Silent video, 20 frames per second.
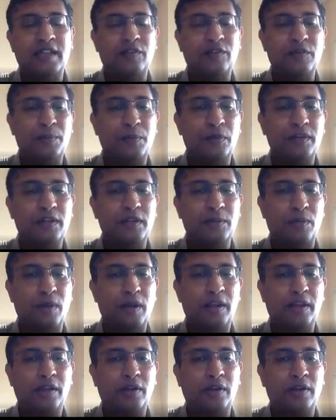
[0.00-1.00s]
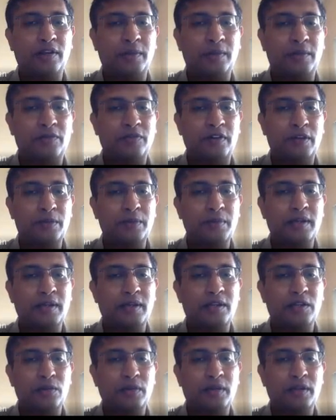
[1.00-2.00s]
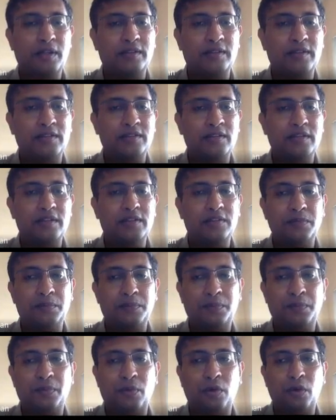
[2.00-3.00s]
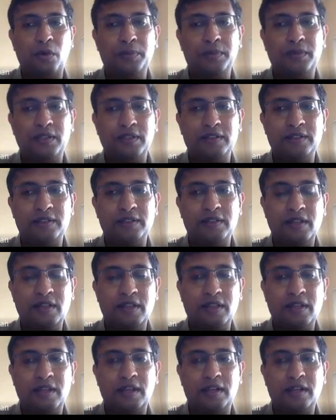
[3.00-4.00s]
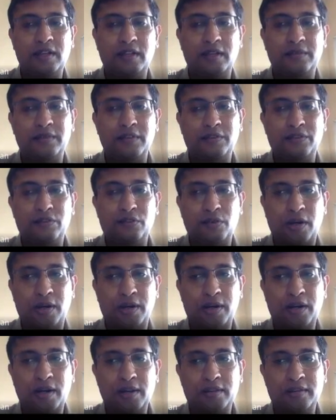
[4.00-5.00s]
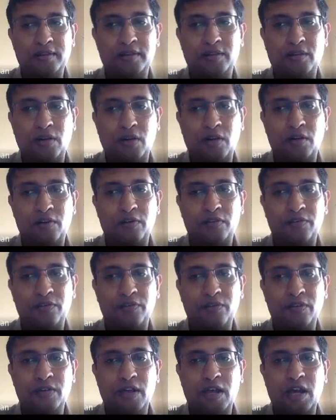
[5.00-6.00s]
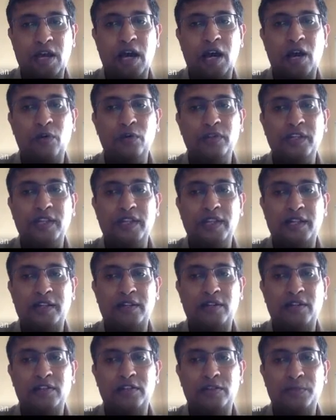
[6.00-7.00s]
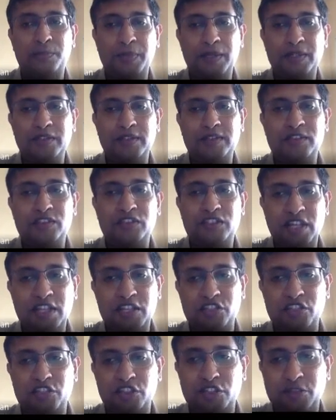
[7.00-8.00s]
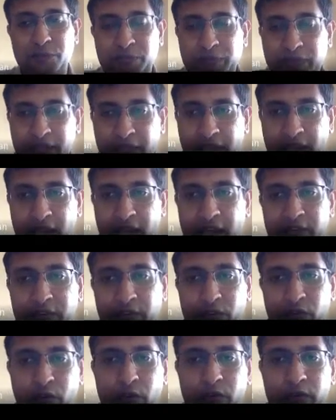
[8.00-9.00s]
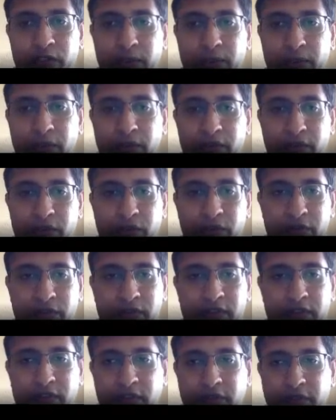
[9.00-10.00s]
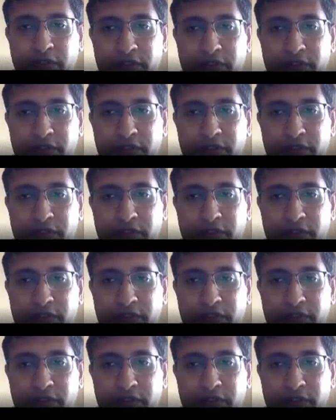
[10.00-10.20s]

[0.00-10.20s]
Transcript: if you put the molecule on top of a ferromagnet, you can essentially probe this in terms of contrast of how the electron spins change as you go over the molecule. This is a surface